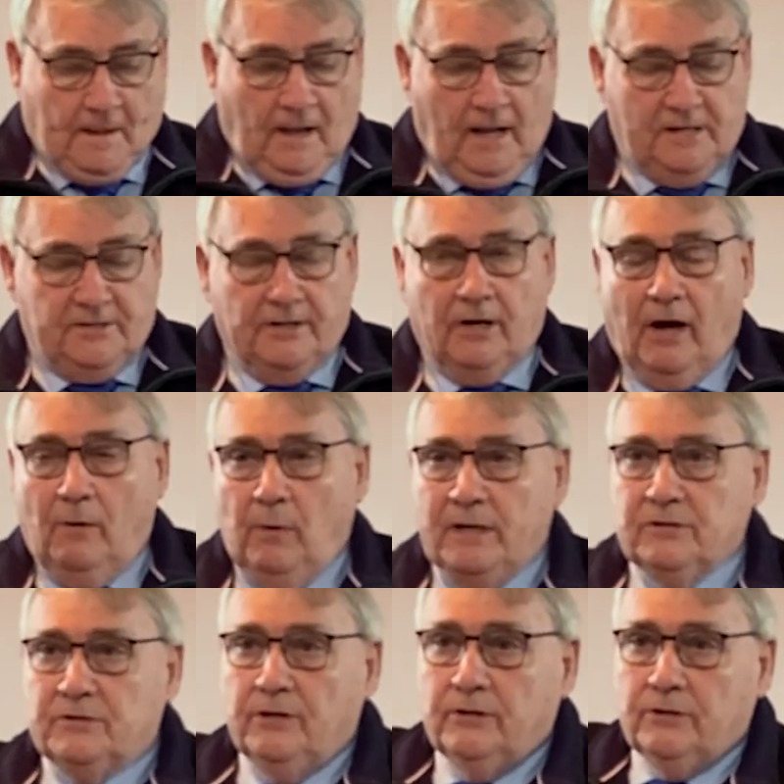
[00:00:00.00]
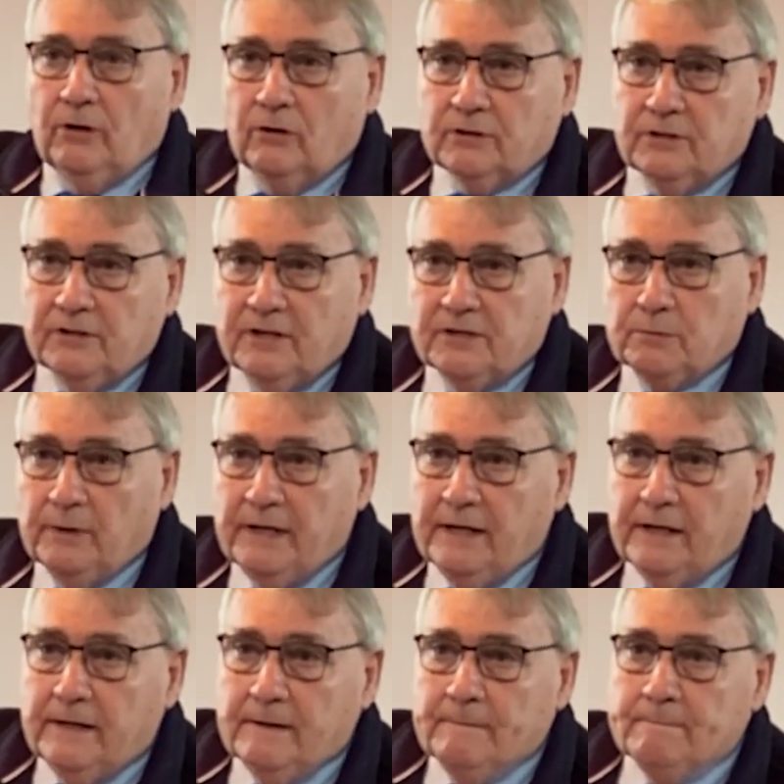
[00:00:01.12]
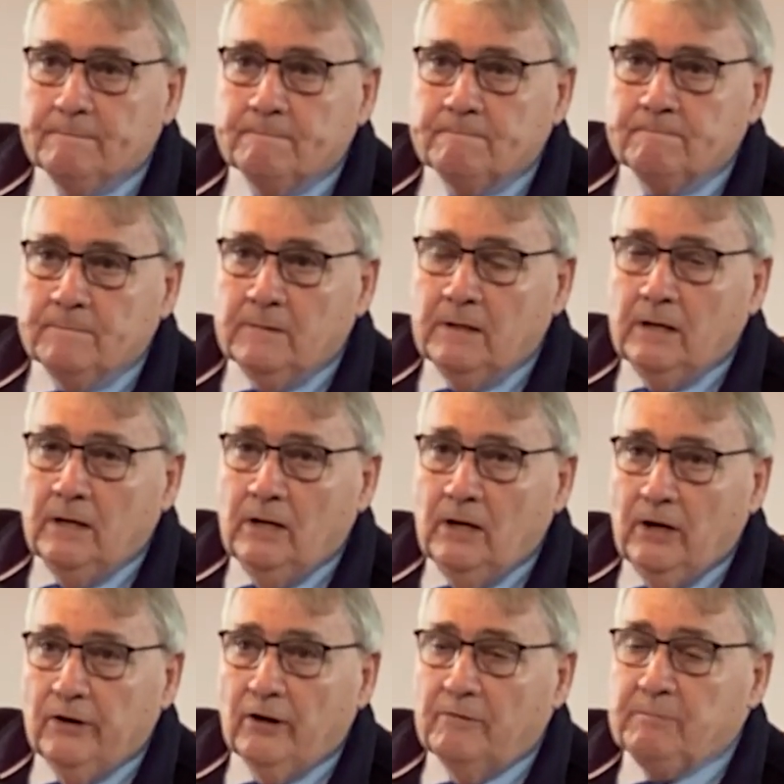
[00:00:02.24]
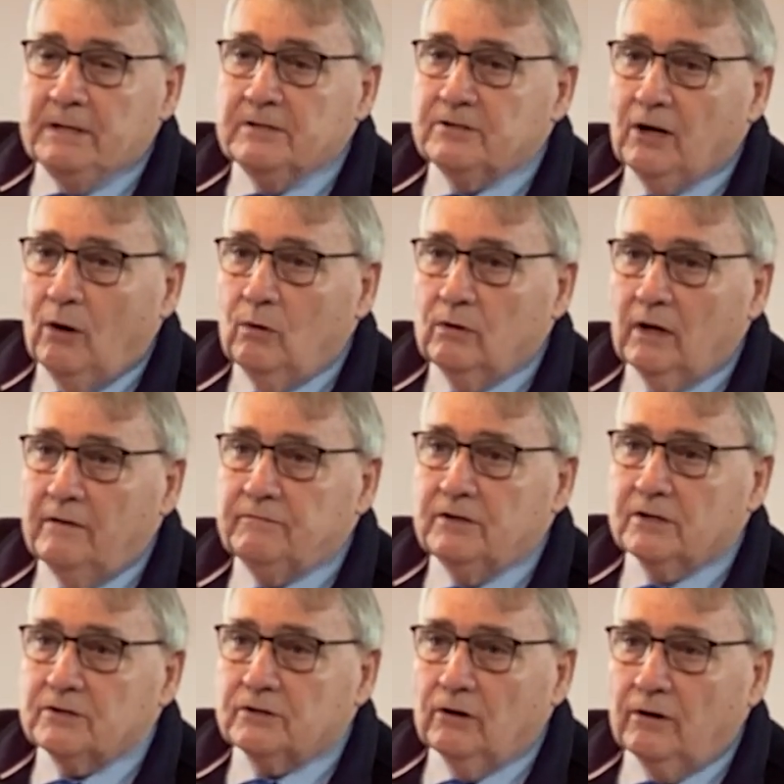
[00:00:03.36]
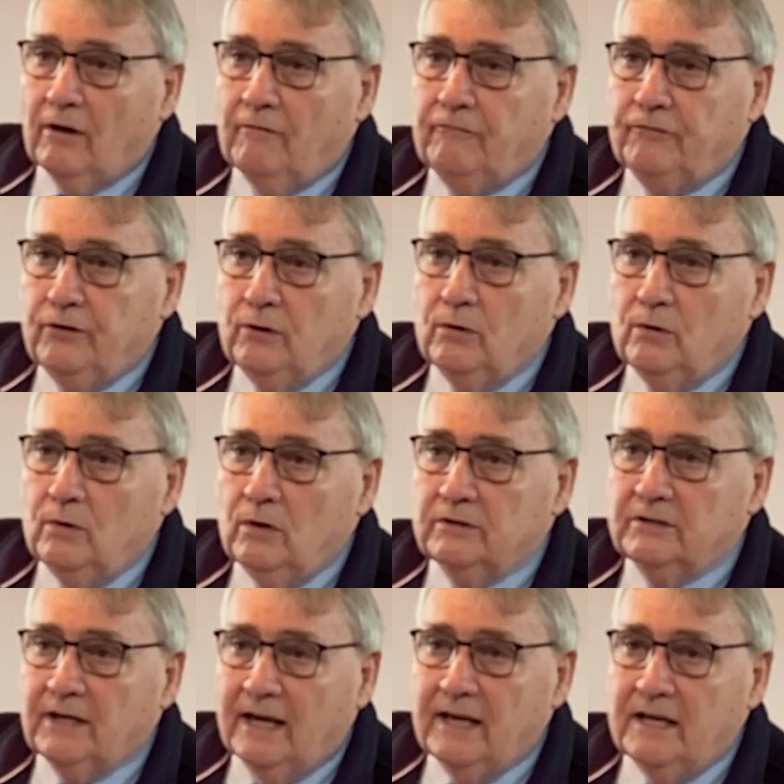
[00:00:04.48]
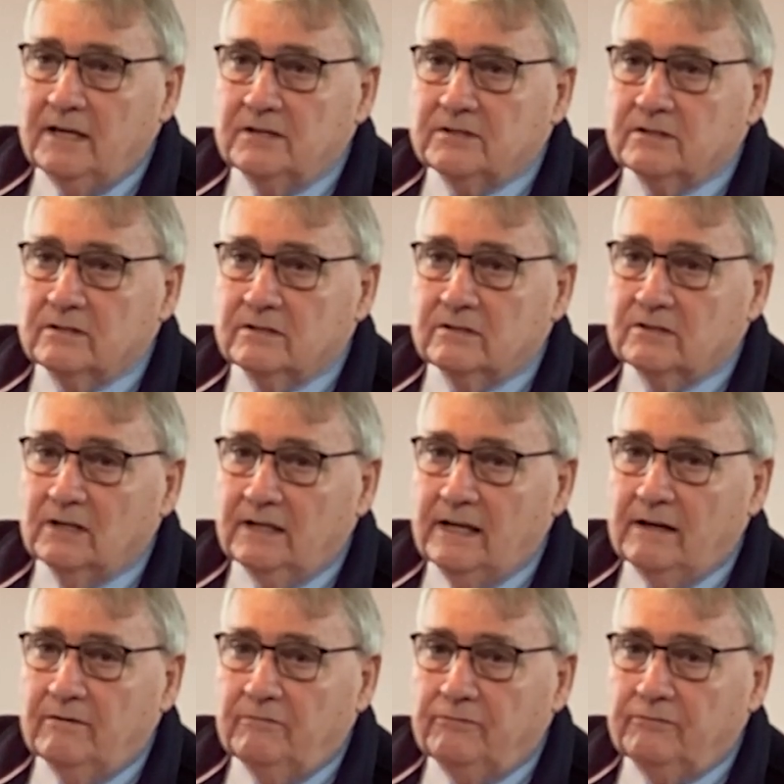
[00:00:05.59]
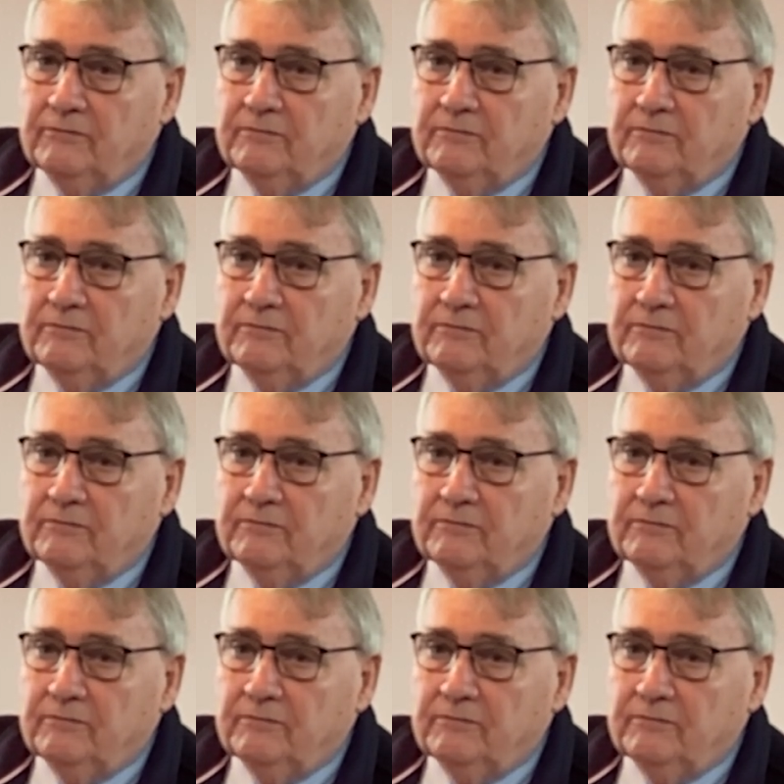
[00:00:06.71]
He said, I went to the doctor this week and I've been told I've just got a few days to live.